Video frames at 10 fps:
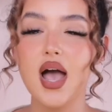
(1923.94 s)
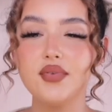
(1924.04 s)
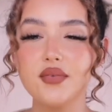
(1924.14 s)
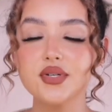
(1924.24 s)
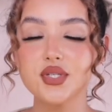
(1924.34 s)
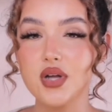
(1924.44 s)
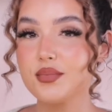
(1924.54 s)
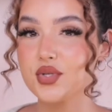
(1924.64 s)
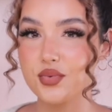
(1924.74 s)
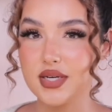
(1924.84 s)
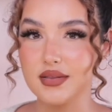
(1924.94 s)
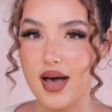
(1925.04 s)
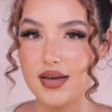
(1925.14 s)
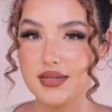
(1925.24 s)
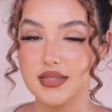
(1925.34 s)
Have you ever stopped to
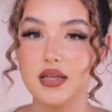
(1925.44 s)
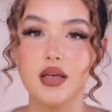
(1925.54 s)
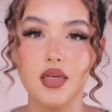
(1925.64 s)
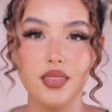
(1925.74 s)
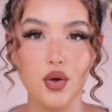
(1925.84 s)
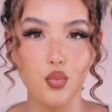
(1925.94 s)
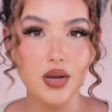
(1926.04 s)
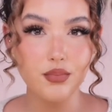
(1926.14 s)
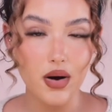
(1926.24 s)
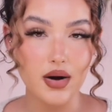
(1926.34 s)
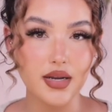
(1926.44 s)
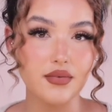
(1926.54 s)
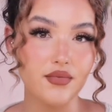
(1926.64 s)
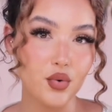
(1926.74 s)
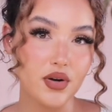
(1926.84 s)
realize that one
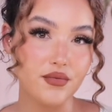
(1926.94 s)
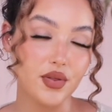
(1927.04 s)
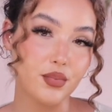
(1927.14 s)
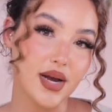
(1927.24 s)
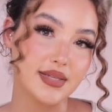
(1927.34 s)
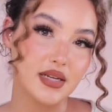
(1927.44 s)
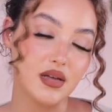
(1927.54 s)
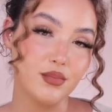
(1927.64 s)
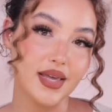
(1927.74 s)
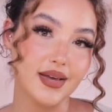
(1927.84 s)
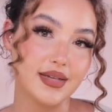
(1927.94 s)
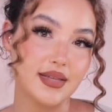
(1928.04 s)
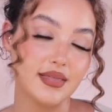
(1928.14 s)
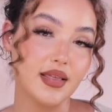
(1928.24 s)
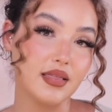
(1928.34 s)
party voted for the president
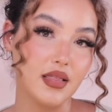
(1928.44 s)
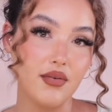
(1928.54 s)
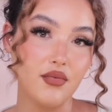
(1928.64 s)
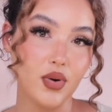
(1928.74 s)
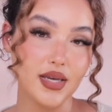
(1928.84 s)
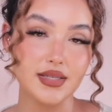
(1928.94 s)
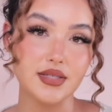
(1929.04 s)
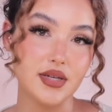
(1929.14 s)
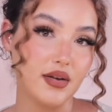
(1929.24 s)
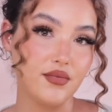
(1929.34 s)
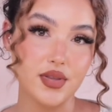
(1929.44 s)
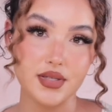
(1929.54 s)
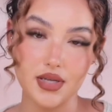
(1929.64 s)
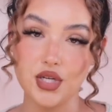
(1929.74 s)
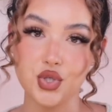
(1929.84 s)
because they love what he's done for
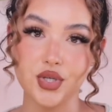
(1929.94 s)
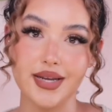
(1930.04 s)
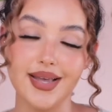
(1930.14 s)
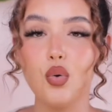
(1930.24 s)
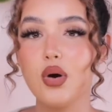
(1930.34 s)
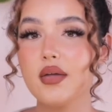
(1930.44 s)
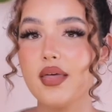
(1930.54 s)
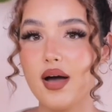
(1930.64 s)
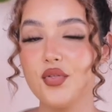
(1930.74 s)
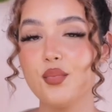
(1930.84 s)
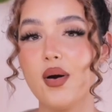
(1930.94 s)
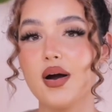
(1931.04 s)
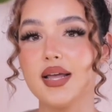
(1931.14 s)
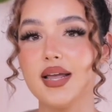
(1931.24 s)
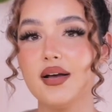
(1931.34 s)
this country, where the other
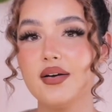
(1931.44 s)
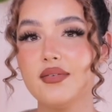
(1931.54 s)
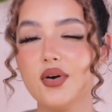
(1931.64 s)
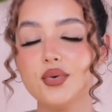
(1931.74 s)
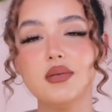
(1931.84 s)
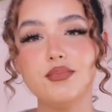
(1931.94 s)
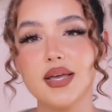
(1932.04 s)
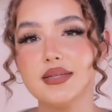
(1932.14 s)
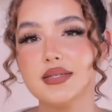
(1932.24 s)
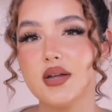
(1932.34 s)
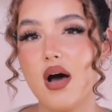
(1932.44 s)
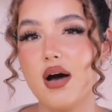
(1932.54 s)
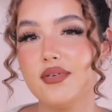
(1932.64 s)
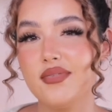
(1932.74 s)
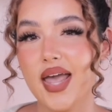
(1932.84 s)
party voted based
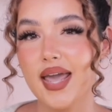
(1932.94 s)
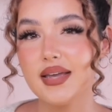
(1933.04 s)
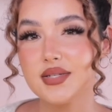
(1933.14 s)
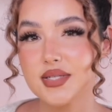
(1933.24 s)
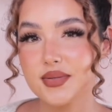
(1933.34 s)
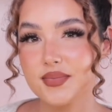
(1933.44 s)
off of hate?